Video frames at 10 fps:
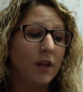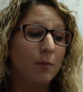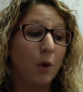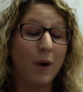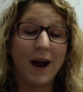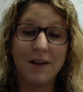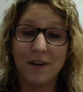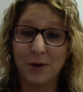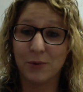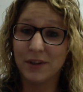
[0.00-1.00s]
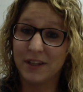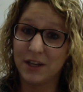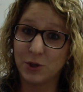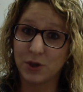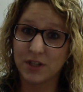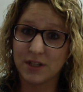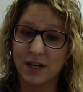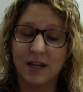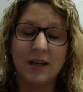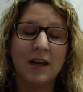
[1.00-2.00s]
But what I found really
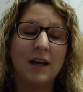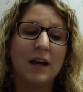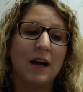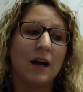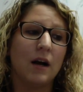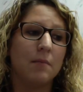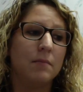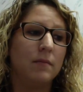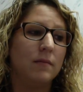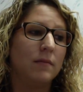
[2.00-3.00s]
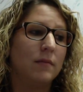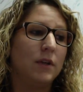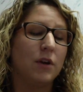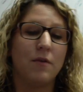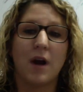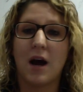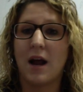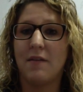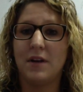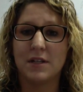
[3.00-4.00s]
interesting, not
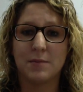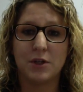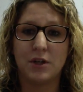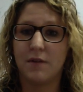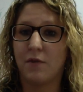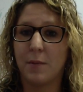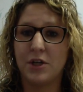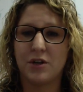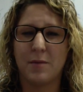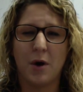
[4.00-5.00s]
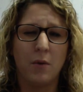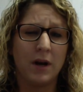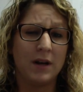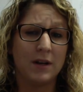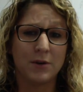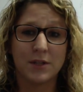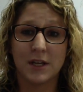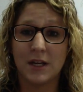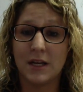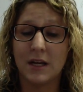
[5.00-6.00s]
having as much information about what an inner
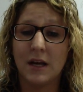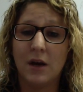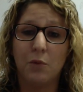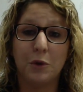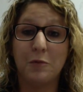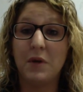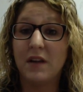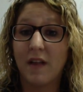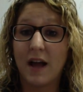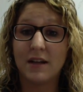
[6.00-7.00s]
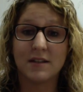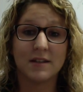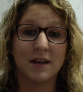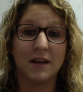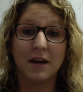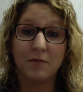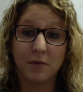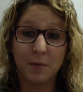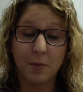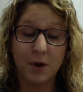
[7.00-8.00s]
city would be like, since I come
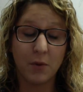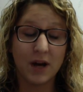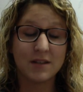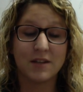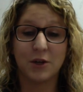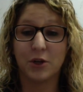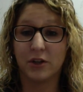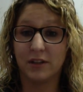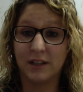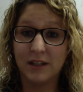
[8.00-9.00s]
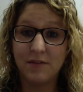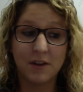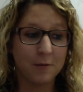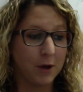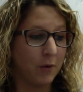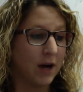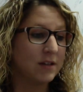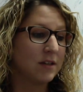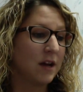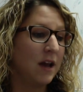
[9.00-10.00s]
from the Midwest and currently live in the
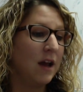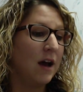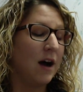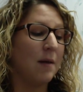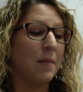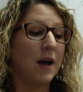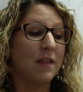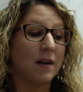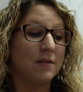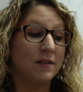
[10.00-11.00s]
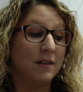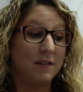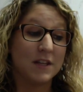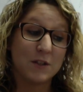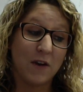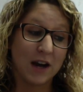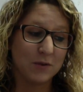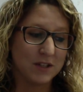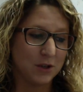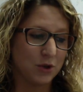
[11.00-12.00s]
Midwest, I thought this fact
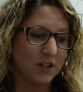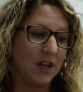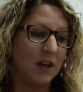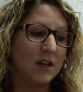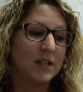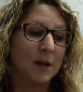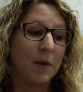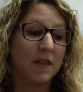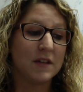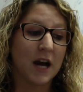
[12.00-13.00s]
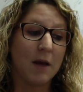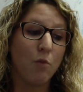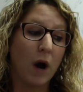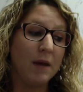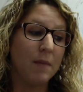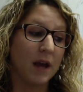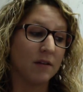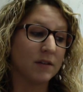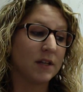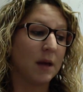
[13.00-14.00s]
was interesting. He said by the time white
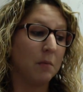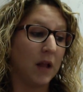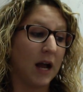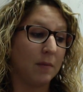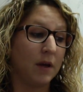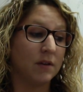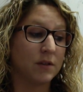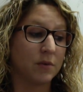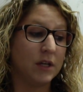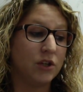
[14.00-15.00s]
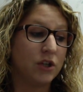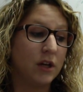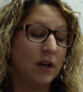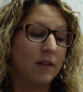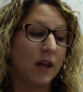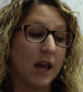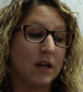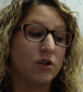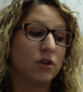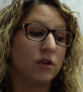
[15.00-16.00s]
males and black males reached the